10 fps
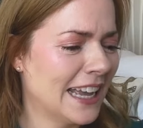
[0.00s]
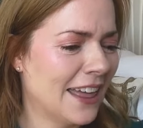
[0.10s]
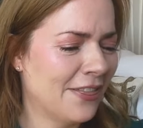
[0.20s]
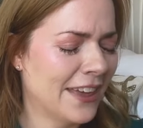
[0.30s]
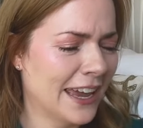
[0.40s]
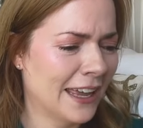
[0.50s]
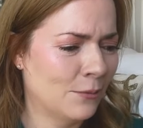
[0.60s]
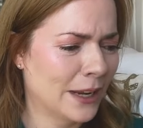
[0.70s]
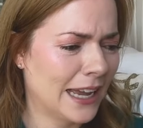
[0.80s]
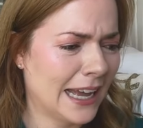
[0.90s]
and
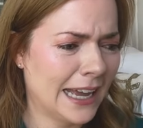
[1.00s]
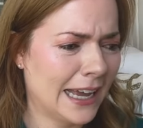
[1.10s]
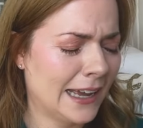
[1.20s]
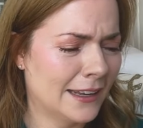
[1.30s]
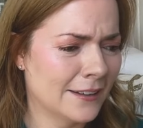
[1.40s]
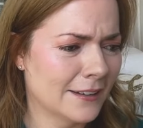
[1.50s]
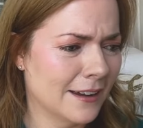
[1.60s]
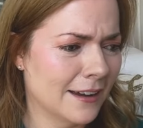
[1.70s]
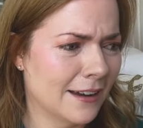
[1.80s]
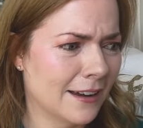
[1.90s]
then we had
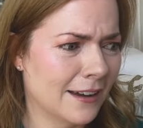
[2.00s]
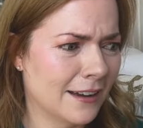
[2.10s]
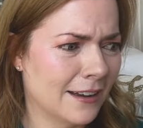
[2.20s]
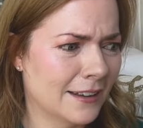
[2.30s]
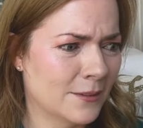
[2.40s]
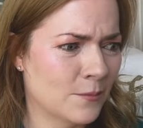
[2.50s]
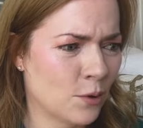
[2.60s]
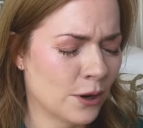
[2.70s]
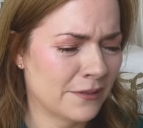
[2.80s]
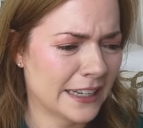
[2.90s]
uh,
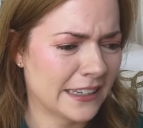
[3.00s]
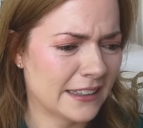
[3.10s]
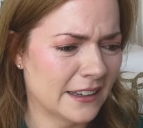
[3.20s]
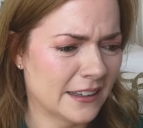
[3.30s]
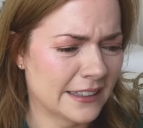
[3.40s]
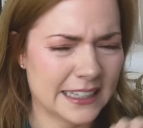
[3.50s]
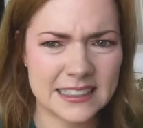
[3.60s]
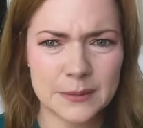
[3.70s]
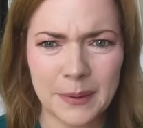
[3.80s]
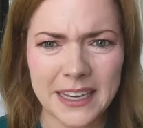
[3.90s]
more of like a, a like a
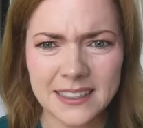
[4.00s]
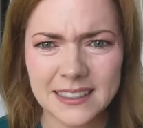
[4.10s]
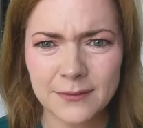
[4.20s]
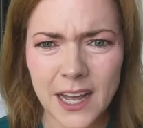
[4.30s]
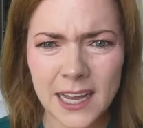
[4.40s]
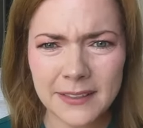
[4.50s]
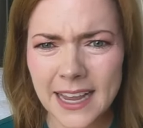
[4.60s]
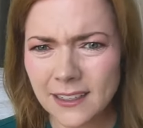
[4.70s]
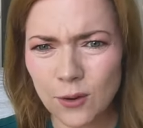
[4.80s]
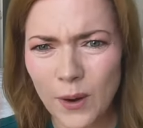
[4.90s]
space vibe,
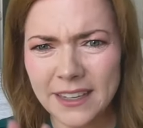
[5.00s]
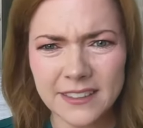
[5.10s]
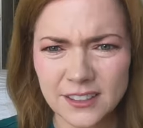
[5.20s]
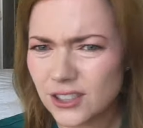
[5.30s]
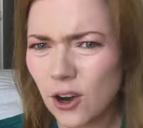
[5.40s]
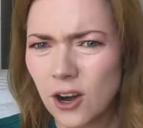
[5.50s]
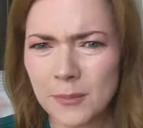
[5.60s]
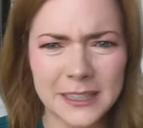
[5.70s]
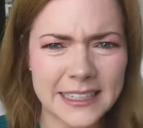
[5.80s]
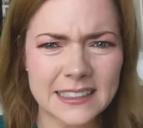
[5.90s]
not quite the star,
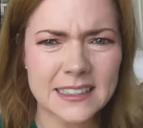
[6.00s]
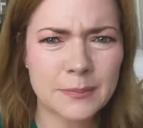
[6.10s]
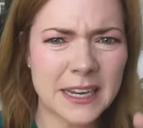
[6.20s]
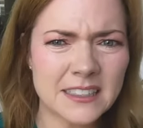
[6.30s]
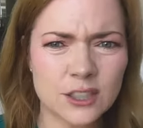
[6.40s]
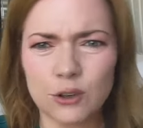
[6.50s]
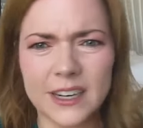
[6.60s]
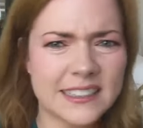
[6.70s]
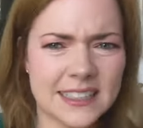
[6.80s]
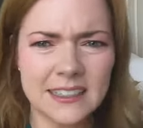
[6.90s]
but like a space
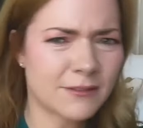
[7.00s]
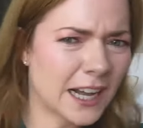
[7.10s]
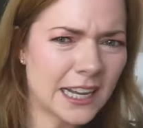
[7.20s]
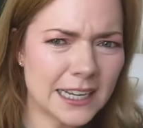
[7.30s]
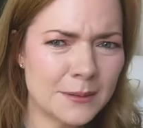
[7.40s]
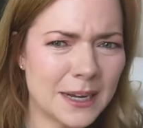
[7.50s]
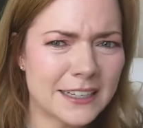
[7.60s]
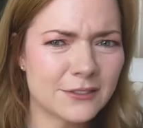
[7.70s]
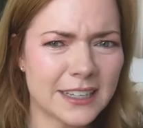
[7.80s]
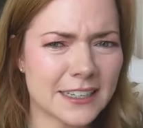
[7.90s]
crazy vibe. I
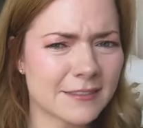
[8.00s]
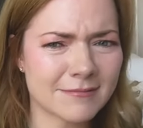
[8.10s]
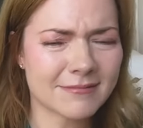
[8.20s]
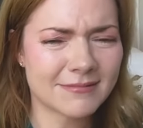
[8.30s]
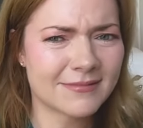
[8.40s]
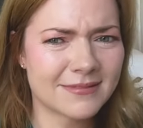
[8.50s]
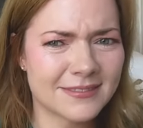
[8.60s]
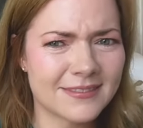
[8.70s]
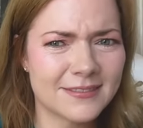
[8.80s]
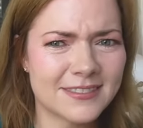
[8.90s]
don't like
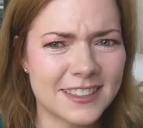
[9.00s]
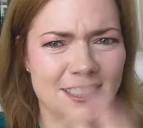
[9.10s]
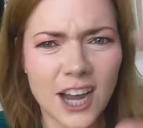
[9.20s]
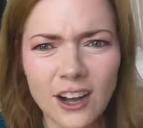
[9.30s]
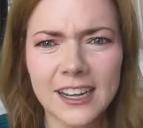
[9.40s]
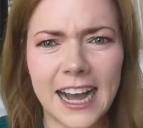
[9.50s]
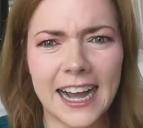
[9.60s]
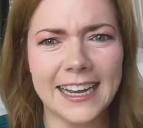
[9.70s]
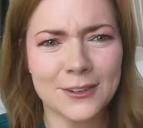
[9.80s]
the tongue guy.